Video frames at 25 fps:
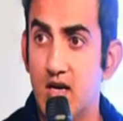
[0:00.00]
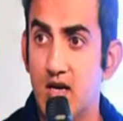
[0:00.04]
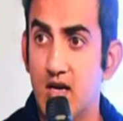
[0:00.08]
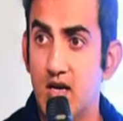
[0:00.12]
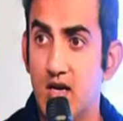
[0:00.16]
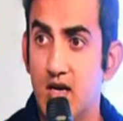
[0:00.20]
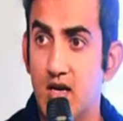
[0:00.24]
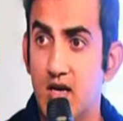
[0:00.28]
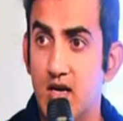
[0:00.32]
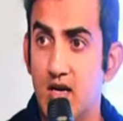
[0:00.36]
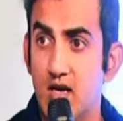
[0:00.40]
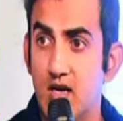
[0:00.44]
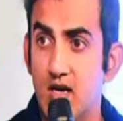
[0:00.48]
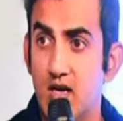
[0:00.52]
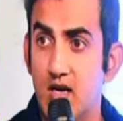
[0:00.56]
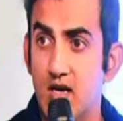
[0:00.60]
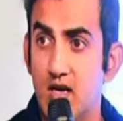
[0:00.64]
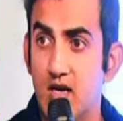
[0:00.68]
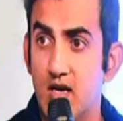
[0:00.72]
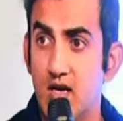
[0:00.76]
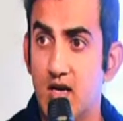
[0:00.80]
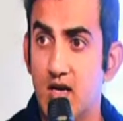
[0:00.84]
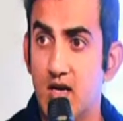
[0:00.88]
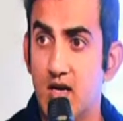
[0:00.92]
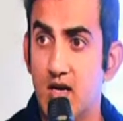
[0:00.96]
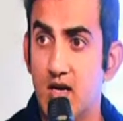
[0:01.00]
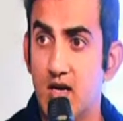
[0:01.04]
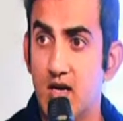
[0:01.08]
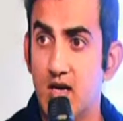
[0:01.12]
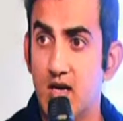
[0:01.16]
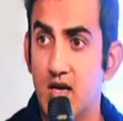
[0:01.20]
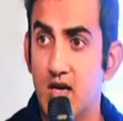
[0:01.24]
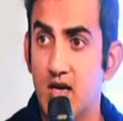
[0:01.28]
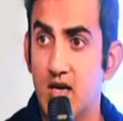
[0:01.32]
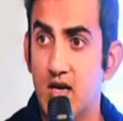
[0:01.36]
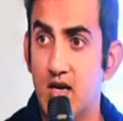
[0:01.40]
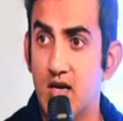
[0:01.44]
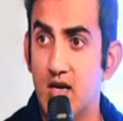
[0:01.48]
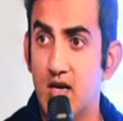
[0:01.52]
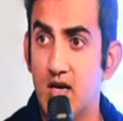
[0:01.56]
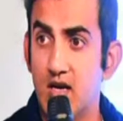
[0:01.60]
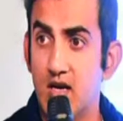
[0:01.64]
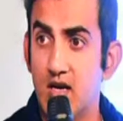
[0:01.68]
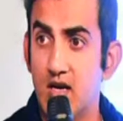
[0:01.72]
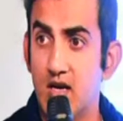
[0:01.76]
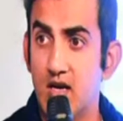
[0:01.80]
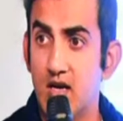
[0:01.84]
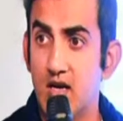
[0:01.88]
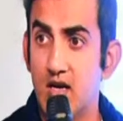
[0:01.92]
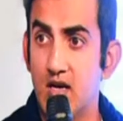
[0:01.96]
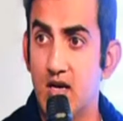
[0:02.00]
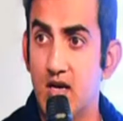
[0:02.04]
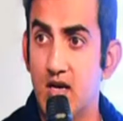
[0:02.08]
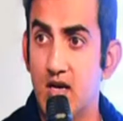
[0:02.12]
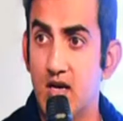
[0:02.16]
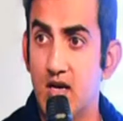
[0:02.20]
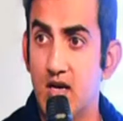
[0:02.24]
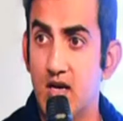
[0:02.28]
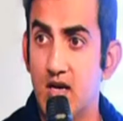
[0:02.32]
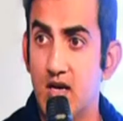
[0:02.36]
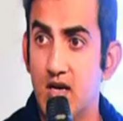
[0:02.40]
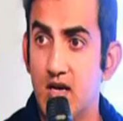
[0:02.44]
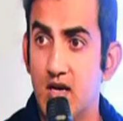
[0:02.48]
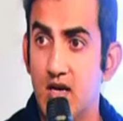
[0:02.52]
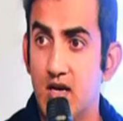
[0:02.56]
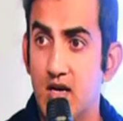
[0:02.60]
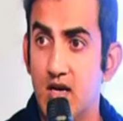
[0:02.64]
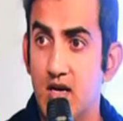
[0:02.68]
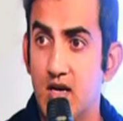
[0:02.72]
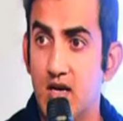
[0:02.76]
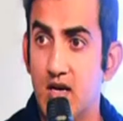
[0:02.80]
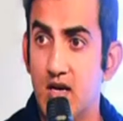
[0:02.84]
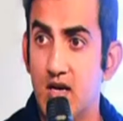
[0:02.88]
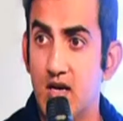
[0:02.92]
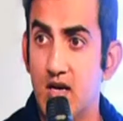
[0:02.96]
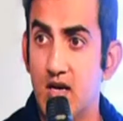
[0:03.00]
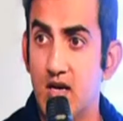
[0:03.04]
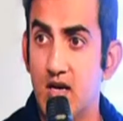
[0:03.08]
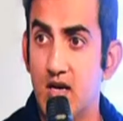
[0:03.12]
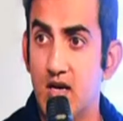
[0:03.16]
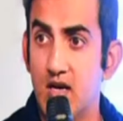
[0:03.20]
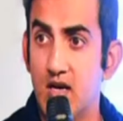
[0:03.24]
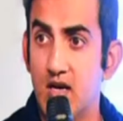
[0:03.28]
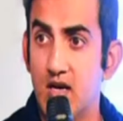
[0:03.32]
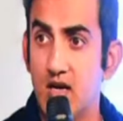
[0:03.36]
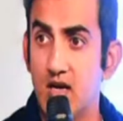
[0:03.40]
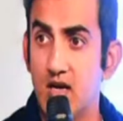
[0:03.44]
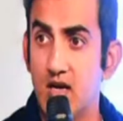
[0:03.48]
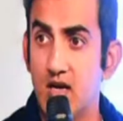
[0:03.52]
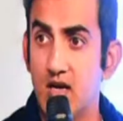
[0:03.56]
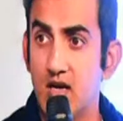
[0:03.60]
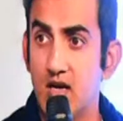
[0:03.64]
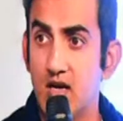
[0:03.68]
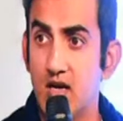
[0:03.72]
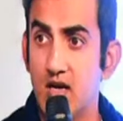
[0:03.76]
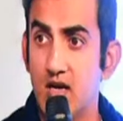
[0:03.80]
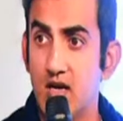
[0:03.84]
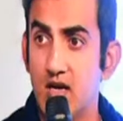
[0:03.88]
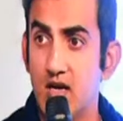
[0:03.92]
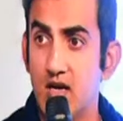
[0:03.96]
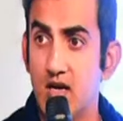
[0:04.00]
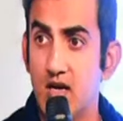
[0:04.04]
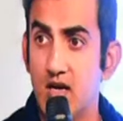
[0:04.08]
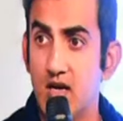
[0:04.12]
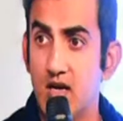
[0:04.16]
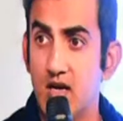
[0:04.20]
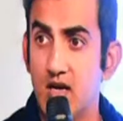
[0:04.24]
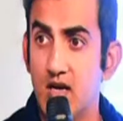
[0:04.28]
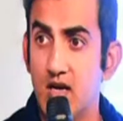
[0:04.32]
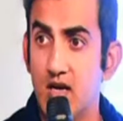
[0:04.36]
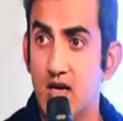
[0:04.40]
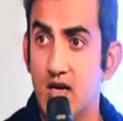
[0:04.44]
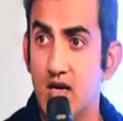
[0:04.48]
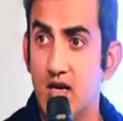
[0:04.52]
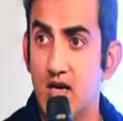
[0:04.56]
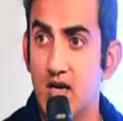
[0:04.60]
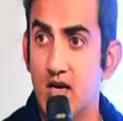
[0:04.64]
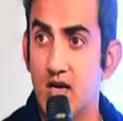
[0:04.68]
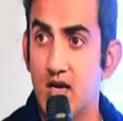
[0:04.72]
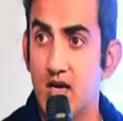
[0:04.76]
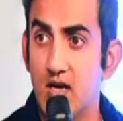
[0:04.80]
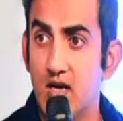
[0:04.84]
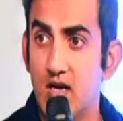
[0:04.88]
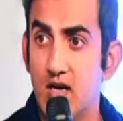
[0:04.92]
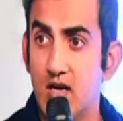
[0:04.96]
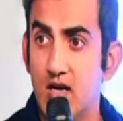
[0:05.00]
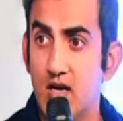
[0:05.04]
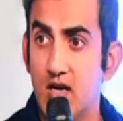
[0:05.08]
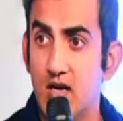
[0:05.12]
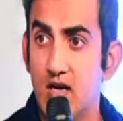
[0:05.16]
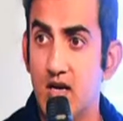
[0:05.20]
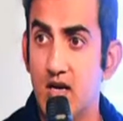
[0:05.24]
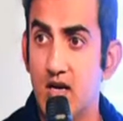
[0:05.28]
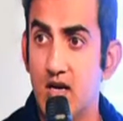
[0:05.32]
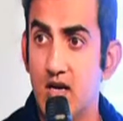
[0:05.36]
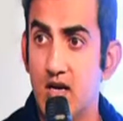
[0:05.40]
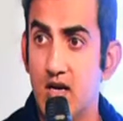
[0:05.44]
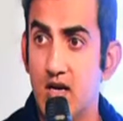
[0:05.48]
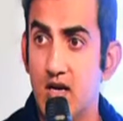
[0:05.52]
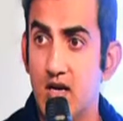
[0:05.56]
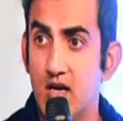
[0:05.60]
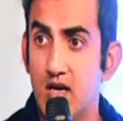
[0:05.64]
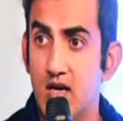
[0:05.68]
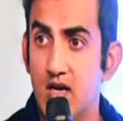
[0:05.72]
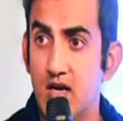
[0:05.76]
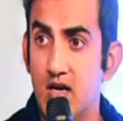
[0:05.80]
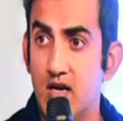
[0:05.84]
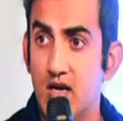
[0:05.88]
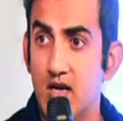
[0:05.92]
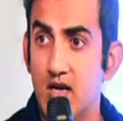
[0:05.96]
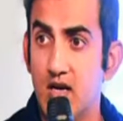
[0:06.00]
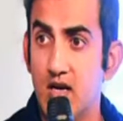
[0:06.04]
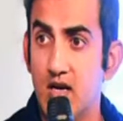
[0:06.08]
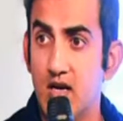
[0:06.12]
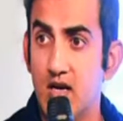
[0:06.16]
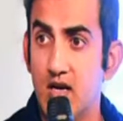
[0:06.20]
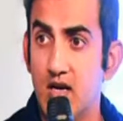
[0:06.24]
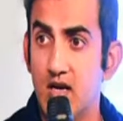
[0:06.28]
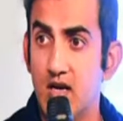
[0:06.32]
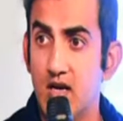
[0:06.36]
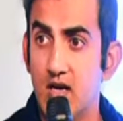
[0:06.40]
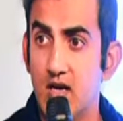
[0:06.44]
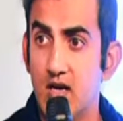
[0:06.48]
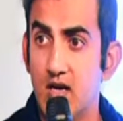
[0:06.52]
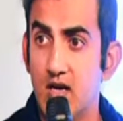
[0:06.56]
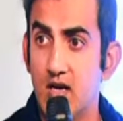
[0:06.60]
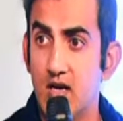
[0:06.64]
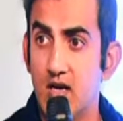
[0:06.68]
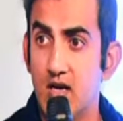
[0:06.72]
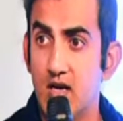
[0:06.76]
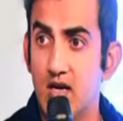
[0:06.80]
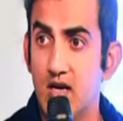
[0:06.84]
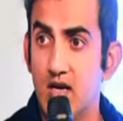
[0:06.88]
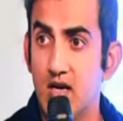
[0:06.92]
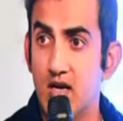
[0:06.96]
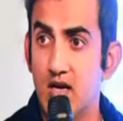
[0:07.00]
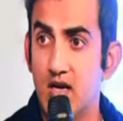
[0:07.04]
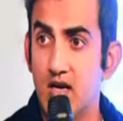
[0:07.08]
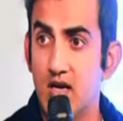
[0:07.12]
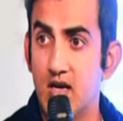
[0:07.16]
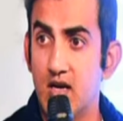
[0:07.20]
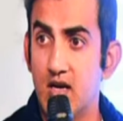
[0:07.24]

(silent)